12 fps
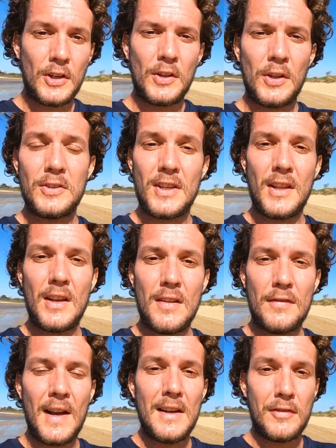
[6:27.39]
So those are
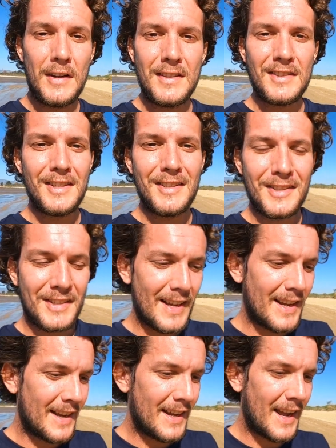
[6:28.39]
the five reasons
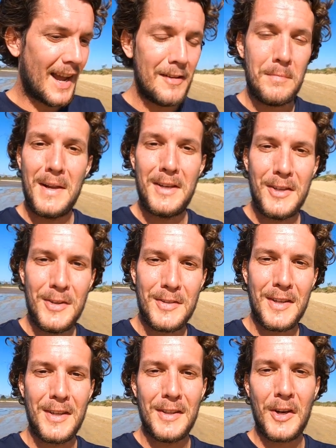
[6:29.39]
that I've been
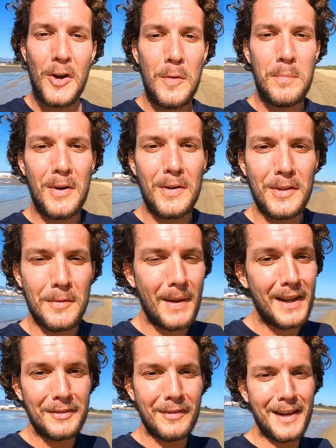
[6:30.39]
using the GoPro, the
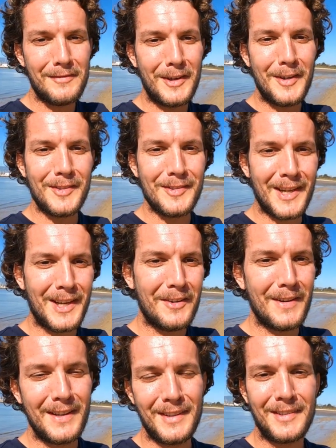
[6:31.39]
best five reasons
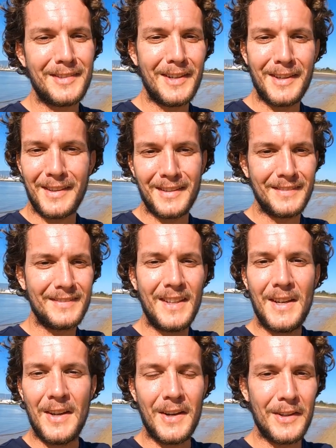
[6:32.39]
anyway. There's still
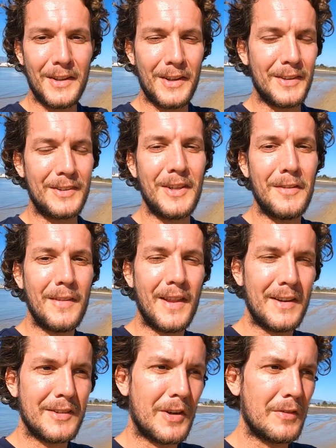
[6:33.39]
other stuff
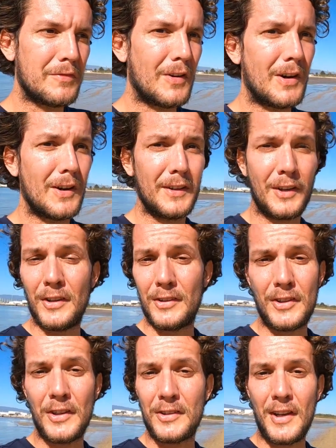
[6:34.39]
that it's good for. You can
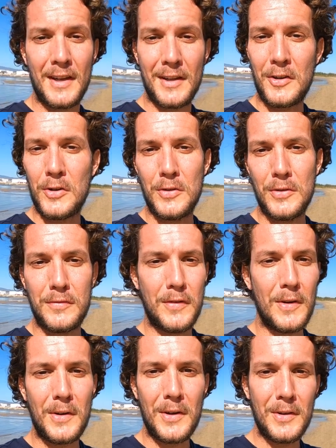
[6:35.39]
still take cool
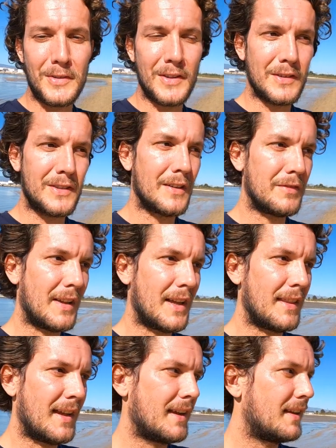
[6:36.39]
photos and stuff
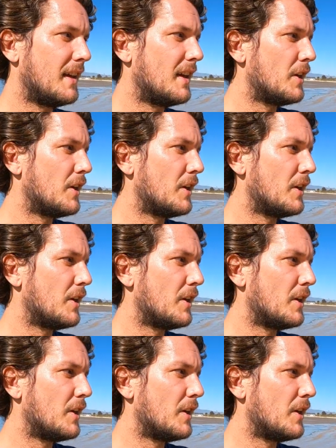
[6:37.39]
like that.